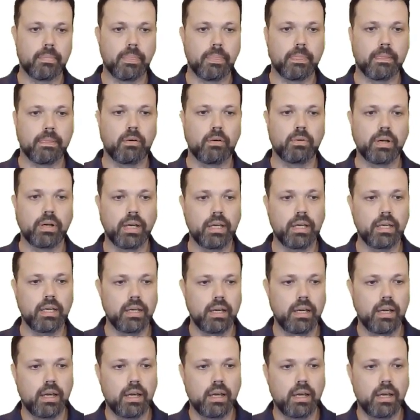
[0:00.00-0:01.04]
okay
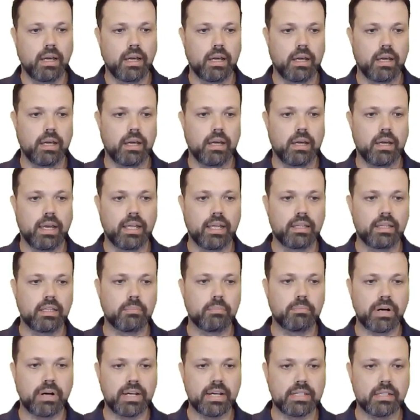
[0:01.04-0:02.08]
uh, and the
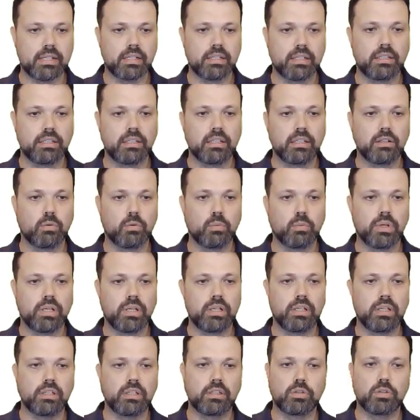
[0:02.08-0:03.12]
pricing tier we
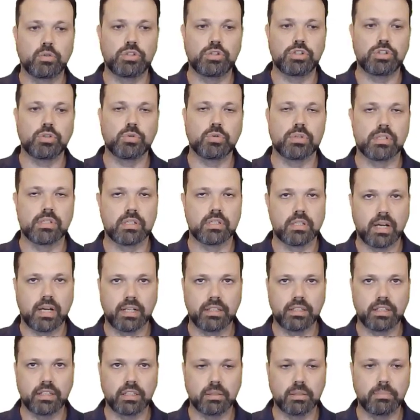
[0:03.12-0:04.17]
need to choose
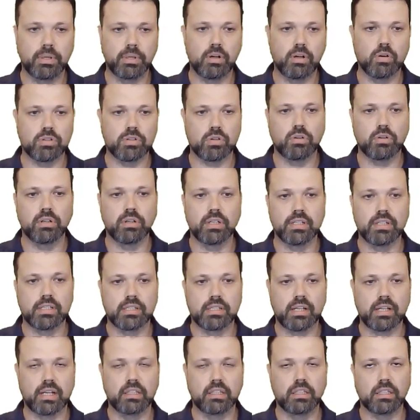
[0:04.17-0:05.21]
standard because only in
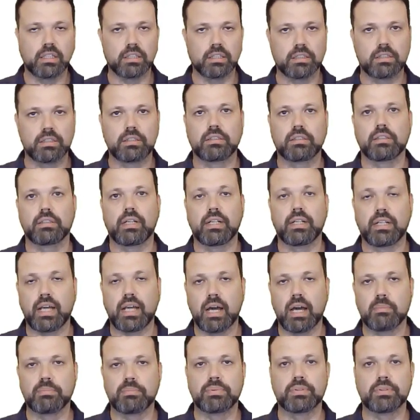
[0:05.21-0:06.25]
standard and
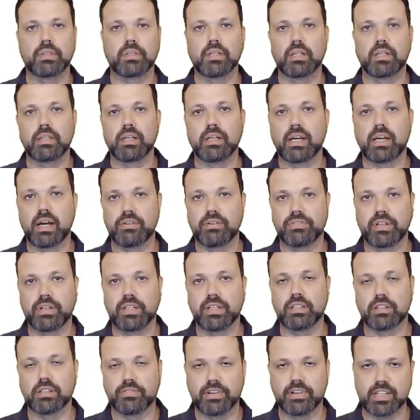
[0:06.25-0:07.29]
up uh, the Kafka
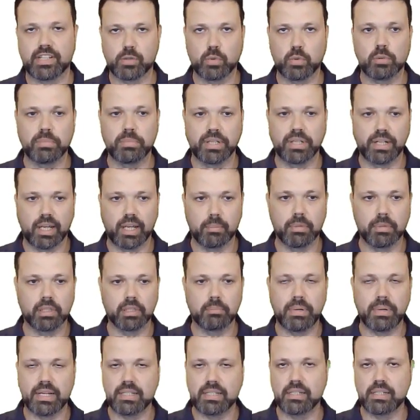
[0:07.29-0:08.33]
interface will be enabled
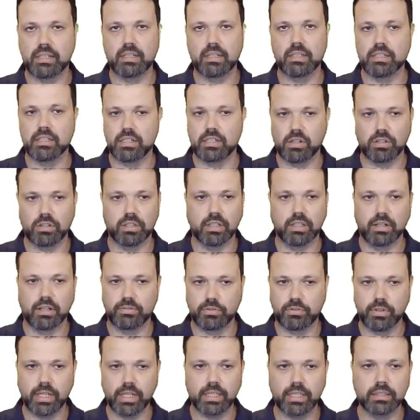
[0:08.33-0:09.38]
basic is not enough
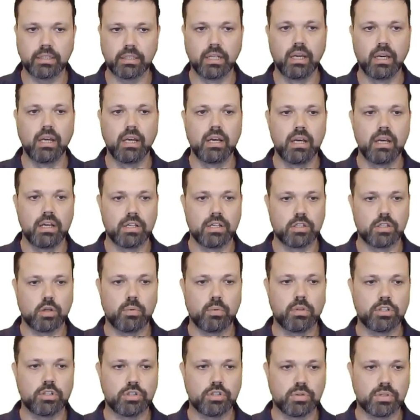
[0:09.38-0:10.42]
for that so
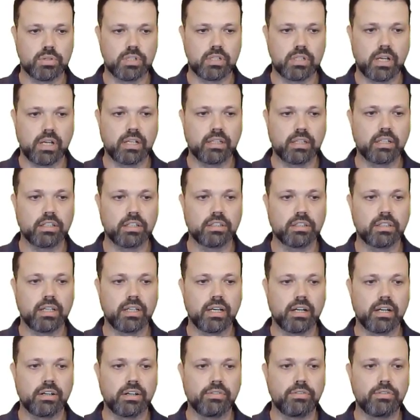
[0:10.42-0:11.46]
we'll choose standard
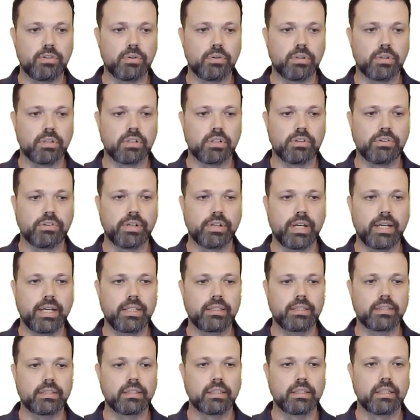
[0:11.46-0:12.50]
review and
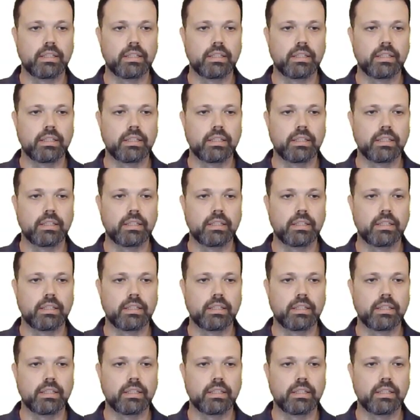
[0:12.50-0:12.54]
create